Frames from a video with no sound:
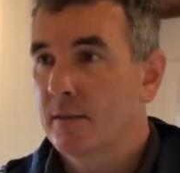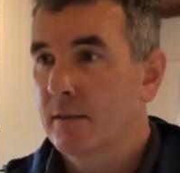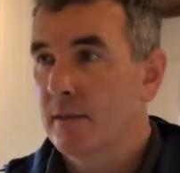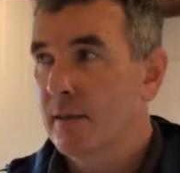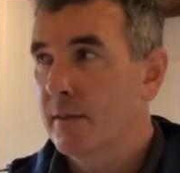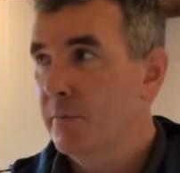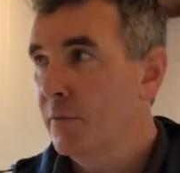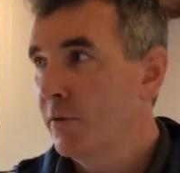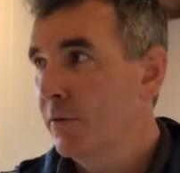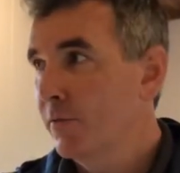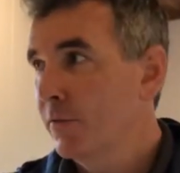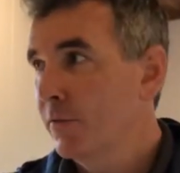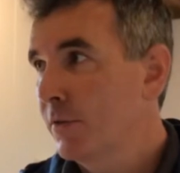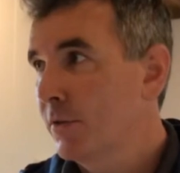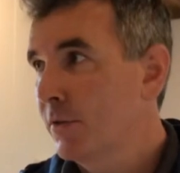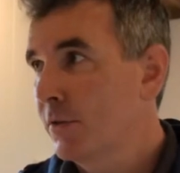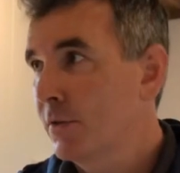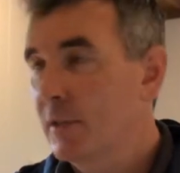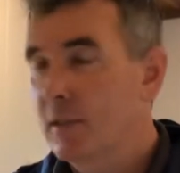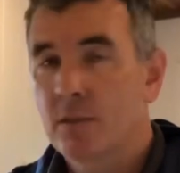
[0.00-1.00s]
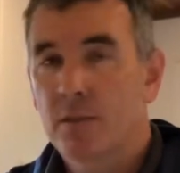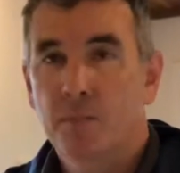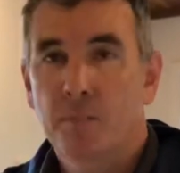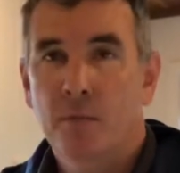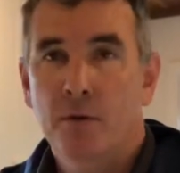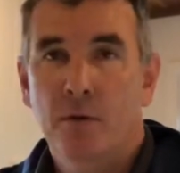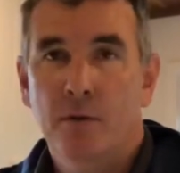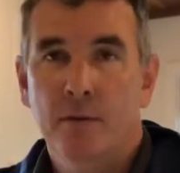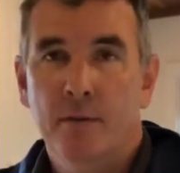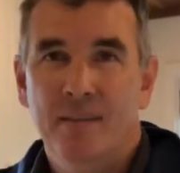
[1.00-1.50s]
they move to their
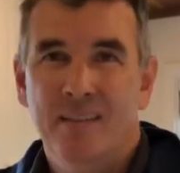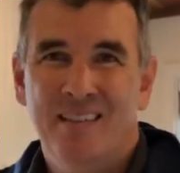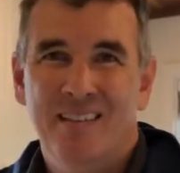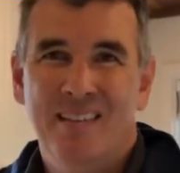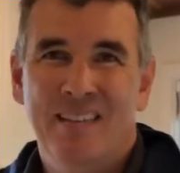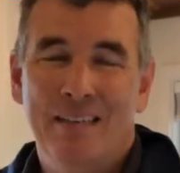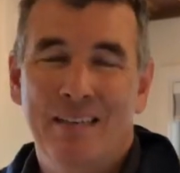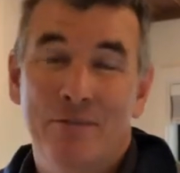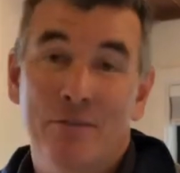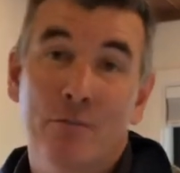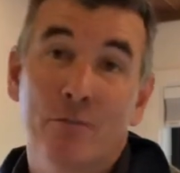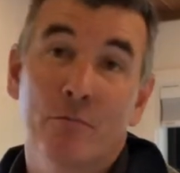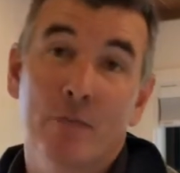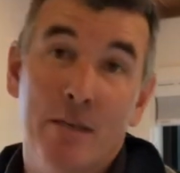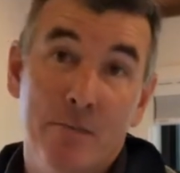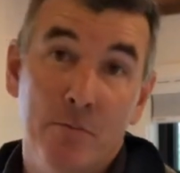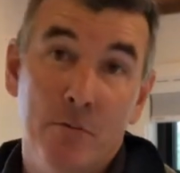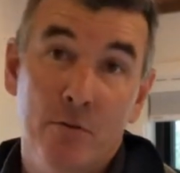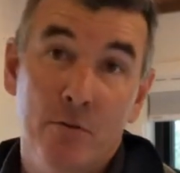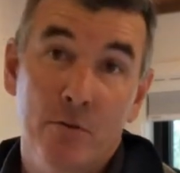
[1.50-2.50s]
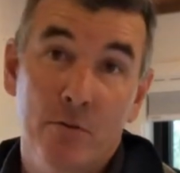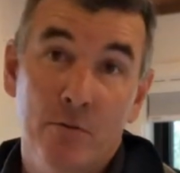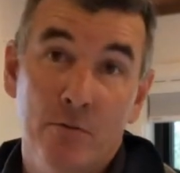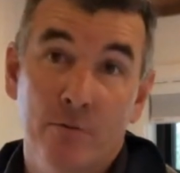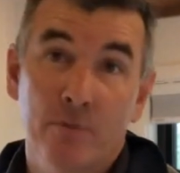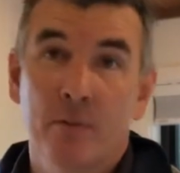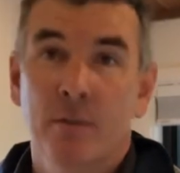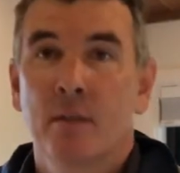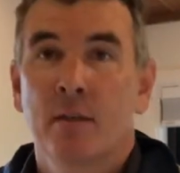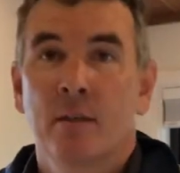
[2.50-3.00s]
spot and they have to remove,